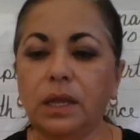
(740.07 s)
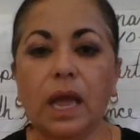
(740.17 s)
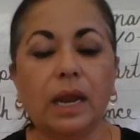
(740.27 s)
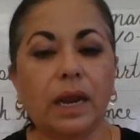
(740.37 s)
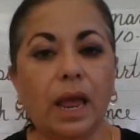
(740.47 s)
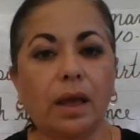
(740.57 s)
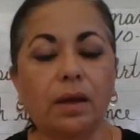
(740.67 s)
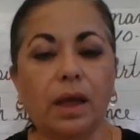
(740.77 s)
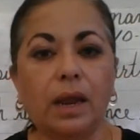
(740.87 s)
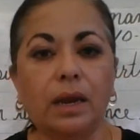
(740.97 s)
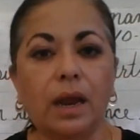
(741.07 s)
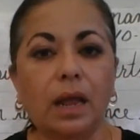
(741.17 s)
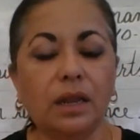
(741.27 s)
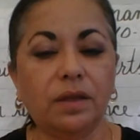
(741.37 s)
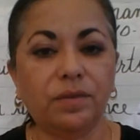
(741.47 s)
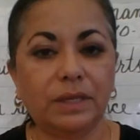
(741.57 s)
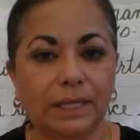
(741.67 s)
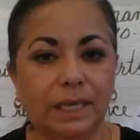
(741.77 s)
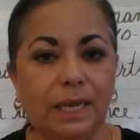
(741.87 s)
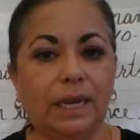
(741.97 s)
and have and not live in
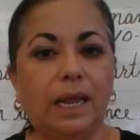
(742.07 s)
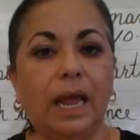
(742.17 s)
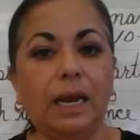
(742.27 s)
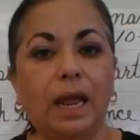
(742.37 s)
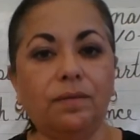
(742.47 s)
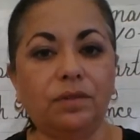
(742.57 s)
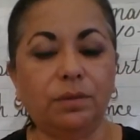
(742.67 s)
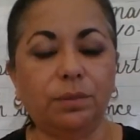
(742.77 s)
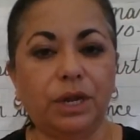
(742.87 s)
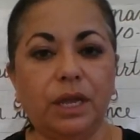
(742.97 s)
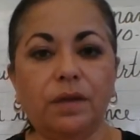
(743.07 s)
sin and have liberty.